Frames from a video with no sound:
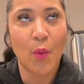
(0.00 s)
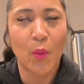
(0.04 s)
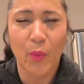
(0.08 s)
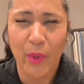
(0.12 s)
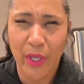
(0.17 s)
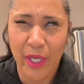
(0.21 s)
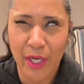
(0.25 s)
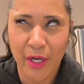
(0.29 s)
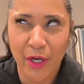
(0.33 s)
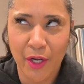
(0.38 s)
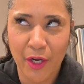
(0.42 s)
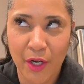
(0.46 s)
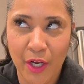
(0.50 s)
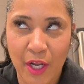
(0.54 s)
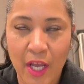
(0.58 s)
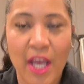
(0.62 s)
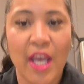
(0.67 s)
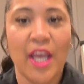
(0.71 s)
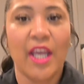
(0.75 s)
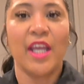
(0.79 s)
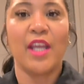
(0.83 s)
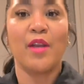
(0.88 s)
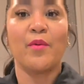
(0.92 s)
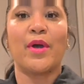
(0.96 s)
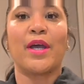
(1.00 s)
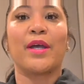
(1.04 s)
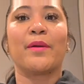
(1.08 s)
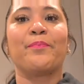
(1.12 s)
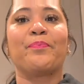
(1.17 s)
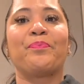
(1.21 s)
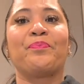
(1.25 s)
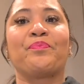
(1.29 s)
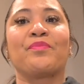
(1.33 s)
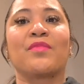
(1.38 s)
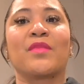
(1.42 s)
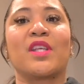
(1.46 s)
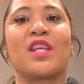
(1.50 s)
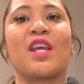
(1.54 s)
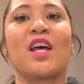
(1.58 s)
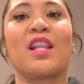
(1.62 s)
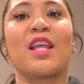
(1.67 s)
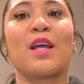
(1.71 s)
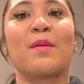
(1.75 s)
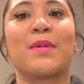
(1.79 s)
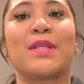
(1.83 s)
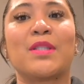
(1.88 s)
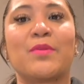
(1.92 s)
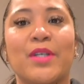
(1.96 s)
Weird. Anyway, y'all
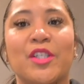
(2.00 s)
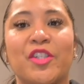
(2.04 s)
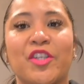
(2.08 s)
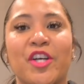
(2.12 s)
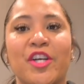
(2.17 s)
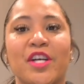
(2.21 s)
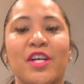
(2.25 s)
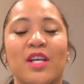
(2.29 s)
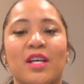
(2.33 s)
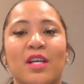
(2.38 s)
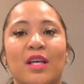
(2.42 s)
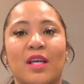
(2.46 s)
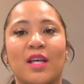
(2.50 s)
like my sweatshirt?